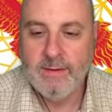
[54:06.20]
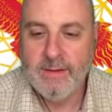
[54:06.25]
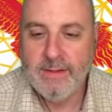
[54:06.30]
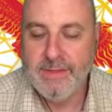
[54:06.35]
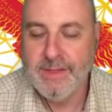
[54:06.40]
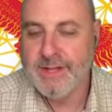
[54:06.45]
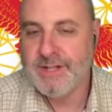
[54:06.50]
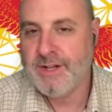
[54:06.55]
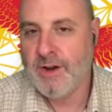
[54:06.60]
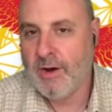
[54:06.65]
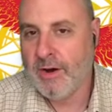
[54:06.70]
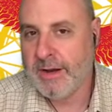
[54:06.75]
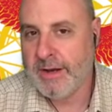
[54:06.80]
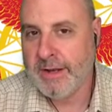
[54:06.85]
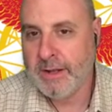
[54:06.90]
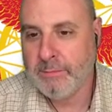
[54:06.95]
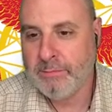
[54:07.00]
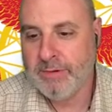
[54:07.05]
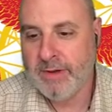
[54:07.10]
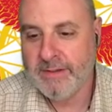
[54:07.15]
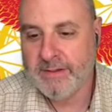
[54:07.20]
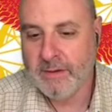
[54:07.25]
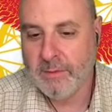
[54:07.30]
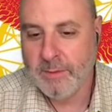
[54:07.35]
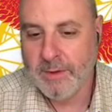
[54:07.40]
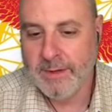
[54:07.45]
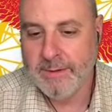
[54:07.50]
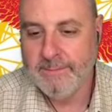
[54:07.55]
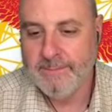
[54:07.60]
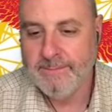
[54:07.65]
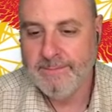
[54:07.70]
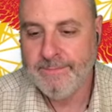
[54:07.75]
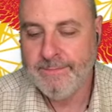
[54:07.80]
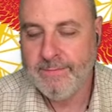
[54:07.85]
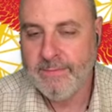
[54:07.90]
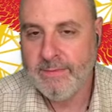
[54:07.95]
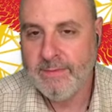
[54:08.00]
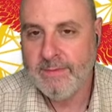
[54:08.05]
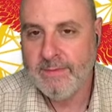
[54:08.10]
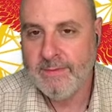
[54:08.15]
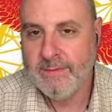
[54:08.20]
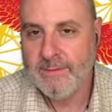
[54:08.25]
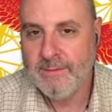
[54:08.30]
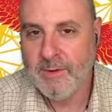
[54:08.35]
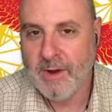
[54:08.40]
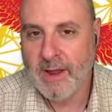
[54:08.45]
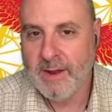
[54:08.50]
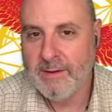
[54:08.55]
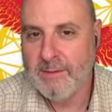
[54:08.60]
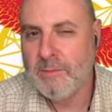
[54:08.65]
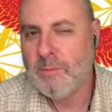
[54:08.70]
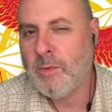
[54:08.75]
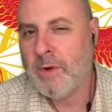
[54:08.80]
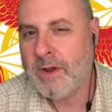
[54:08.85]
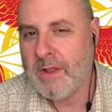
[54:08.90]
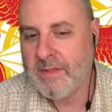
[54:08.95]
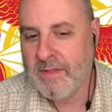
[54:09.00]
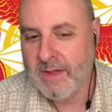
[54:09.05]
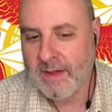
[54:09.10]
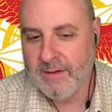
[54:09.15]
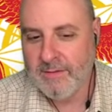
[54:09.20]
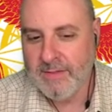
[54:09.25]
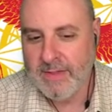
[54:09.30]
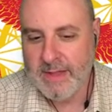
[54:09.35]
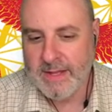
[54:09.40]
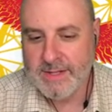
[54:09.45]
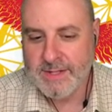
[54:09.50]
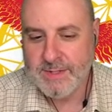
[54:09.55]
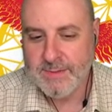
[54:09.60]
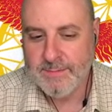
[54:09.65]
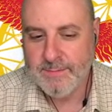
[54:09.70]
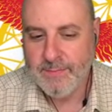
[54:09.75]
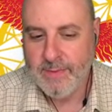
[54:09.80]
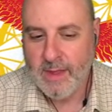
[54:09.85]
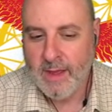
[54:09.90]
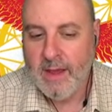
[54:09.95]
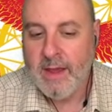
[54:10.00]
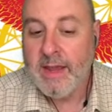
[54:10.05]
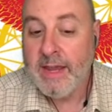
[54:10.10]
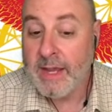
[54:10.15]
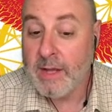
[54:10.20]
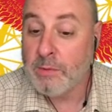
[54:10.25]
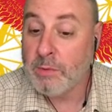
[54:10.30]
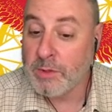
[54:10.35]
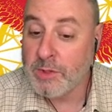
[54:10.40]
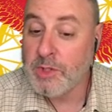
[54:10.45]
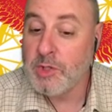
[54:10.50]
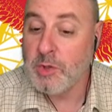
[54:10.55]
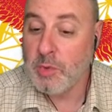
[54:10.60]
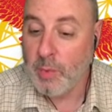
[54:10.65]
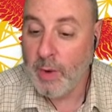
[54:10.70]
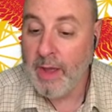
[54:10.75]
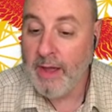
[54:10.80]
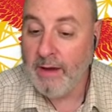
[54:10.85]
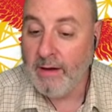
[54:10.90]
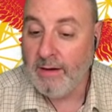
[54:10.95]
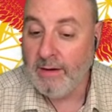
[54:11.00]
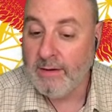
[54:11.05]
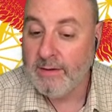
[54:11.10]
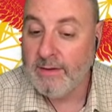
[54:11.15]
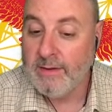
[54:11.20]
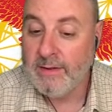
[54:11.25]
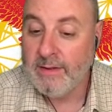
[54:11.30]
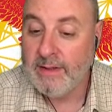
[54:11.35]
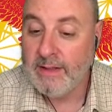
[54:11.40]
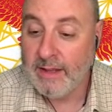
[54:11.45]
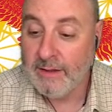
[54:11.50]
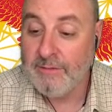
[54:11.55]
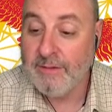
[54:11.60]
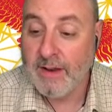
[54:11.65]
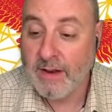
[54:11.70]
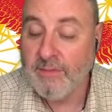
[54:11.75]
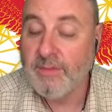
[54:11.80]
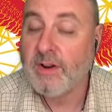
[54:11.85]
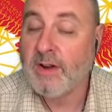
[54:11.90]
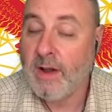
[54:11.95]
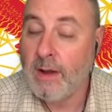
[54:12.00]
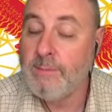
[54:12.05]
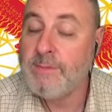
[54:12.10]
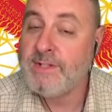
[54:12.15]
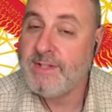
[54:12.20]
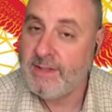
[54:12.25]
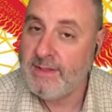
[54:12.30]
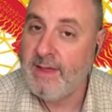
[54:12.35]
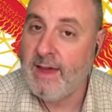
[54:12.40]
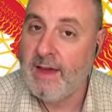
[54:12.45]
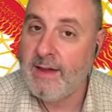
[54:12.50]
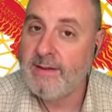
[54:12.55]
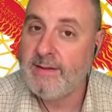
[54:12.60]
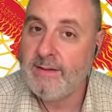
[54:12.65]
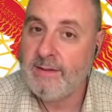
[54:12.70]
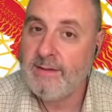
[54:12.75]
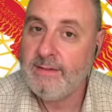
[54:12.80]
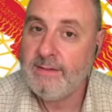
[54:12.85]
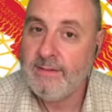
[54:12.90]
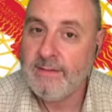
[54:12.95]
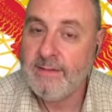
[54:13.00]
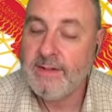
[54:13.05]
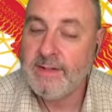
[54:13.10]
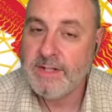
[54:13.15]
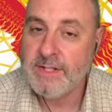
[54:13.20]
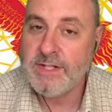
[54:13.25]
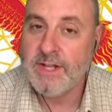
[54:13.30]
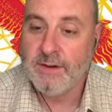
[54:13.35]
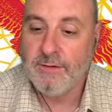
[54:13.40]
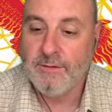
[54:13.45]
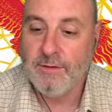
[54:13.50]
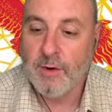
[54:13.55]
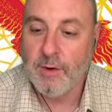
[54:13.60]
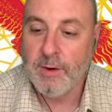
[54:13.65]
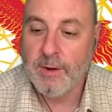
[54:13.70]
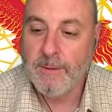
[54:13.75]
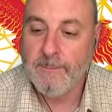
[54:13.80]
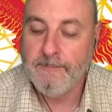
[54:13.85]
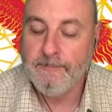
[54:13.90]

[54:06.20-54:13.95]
the dark and unpleasant one, right? What do you think of this? It will do well if it ever comes to that, said Frodo.